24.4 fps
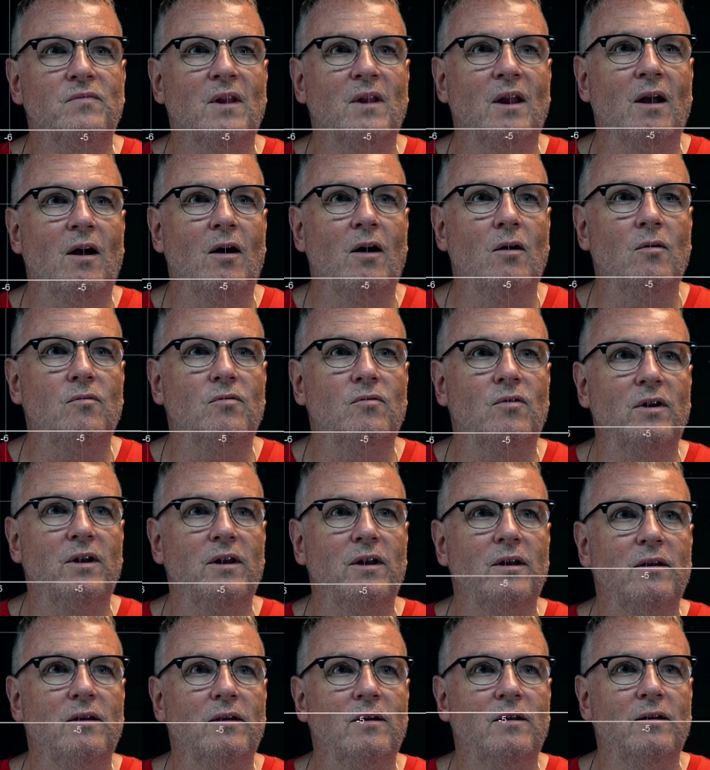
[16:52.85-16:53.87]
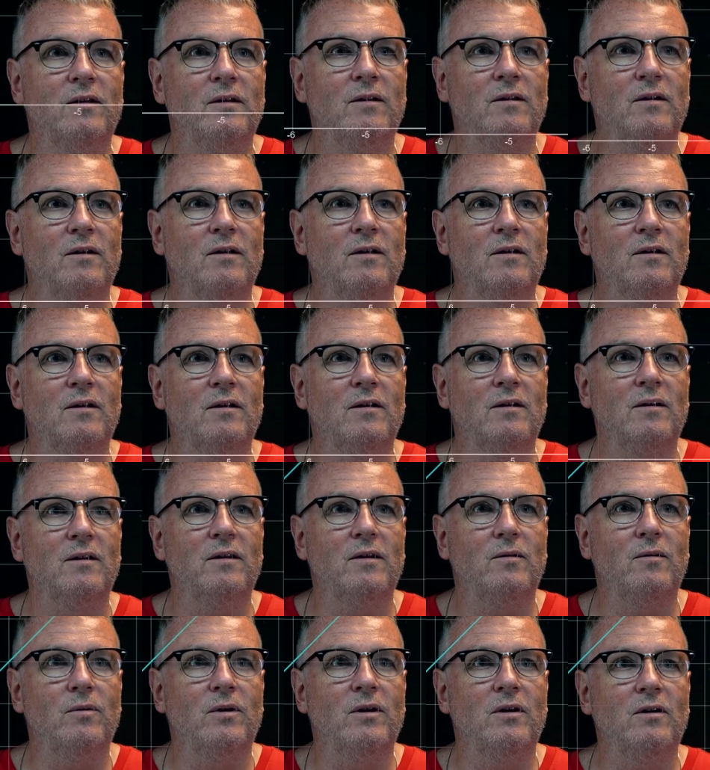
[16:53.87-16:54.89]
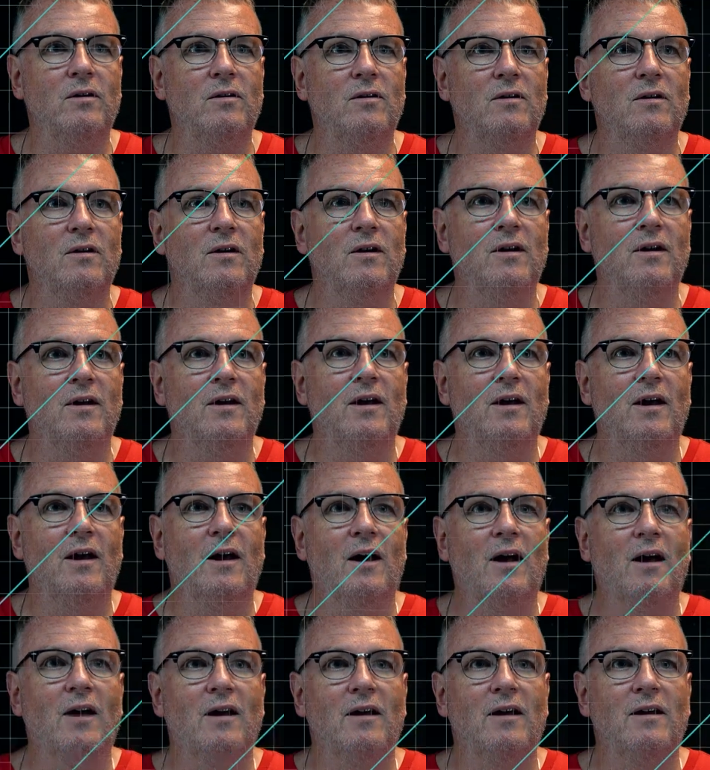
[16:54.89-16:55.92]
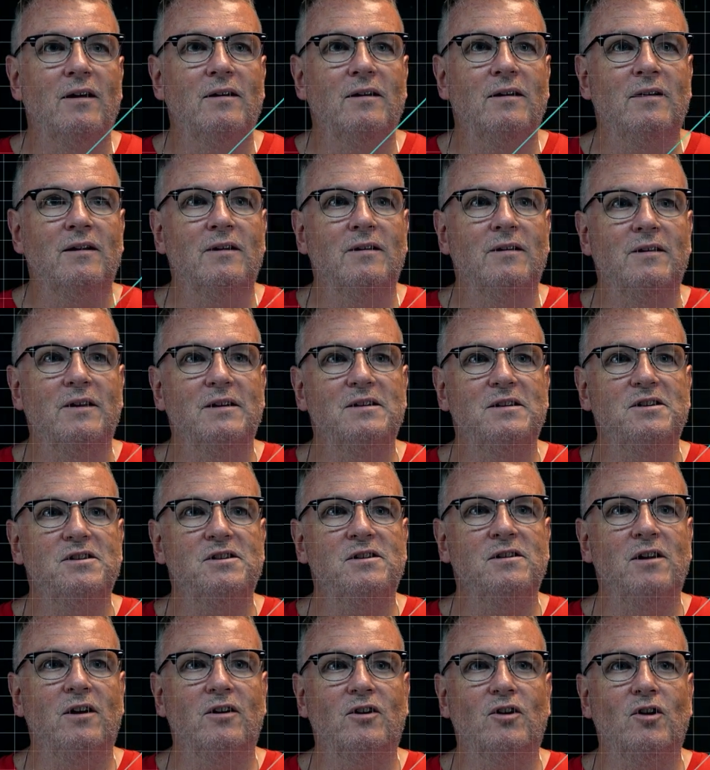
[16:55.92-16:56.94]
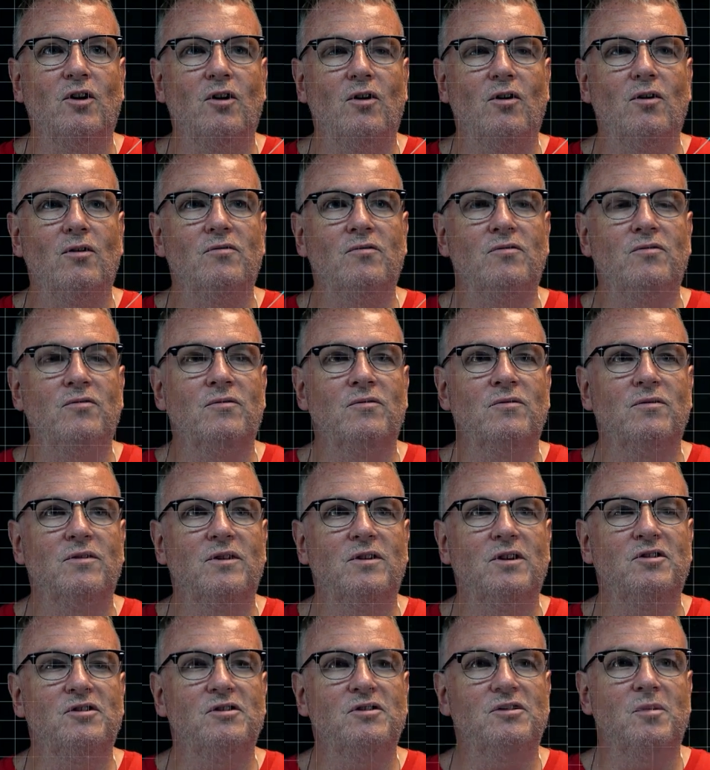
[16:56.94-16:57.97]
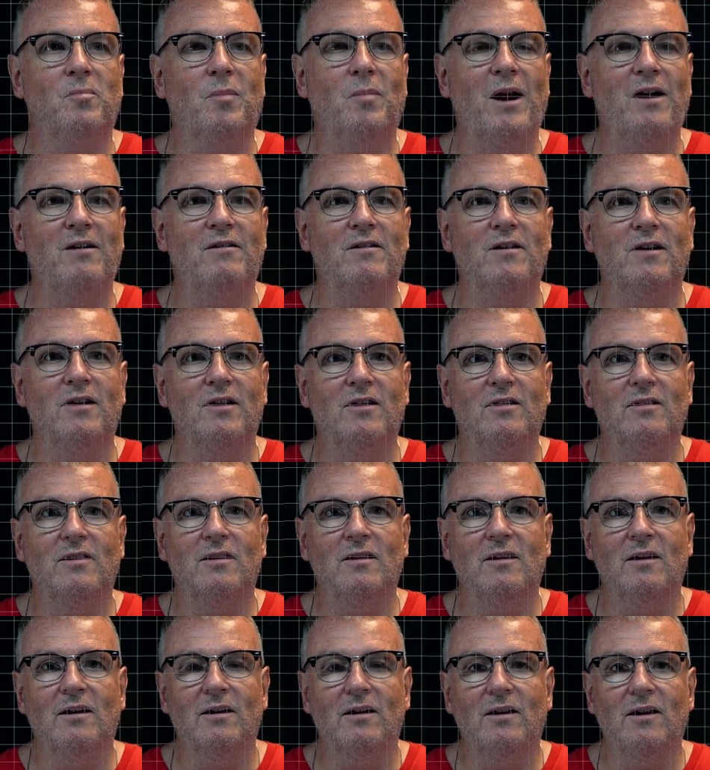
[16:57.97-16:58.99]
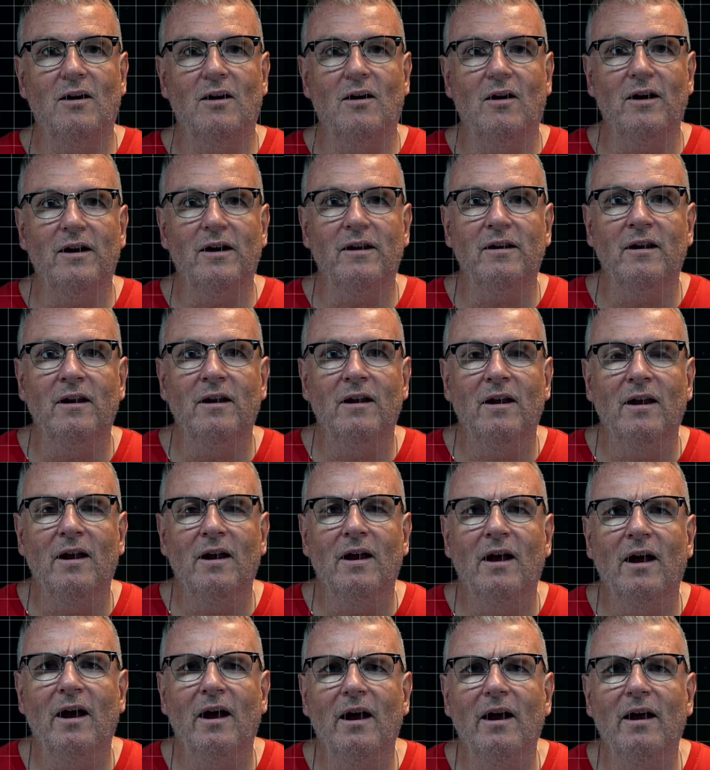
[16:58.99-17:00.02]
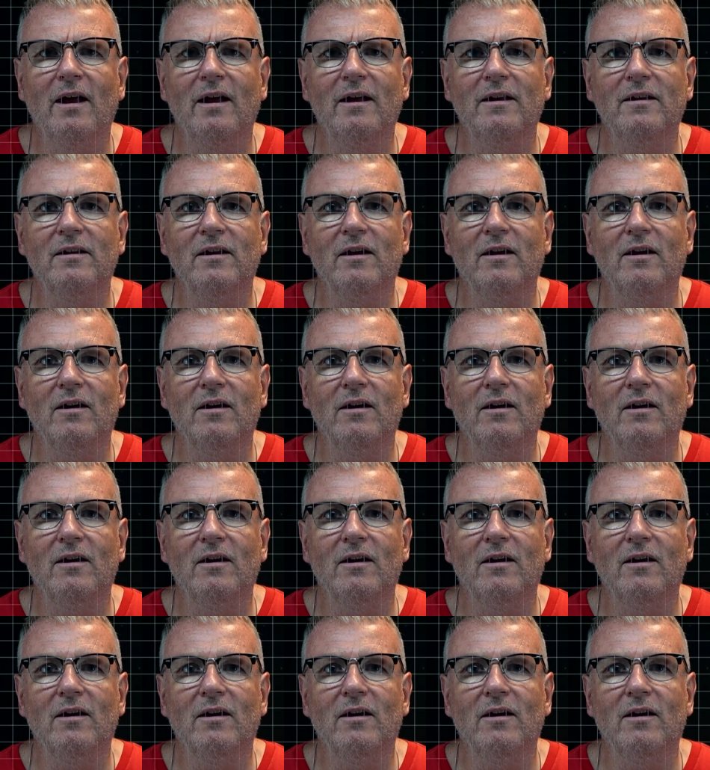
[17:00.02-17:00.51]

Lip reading: hopefully, here we are. This isn't a curve. This is a parallel line, and